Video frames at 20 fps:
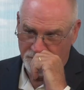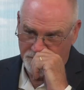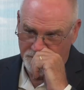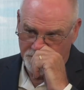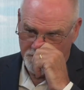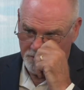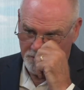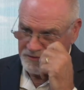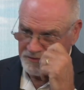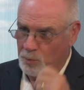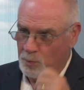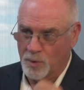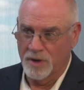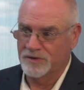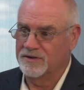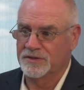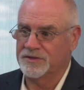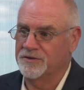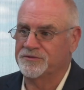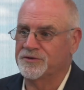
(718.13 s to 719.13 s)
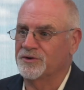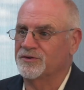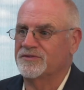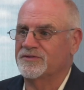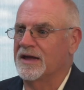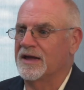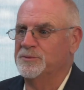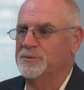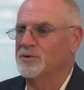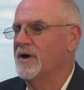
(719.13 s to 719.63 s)
wasn't the first
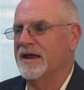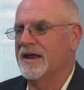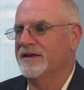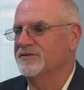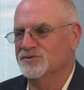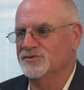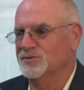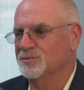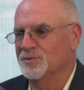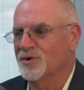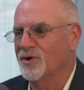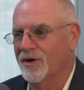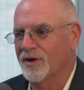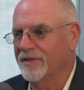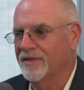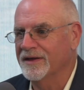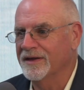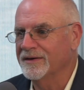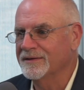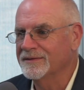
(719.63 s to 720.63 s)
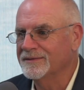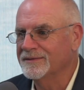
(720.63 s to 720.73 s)
time you had a Zoom call then?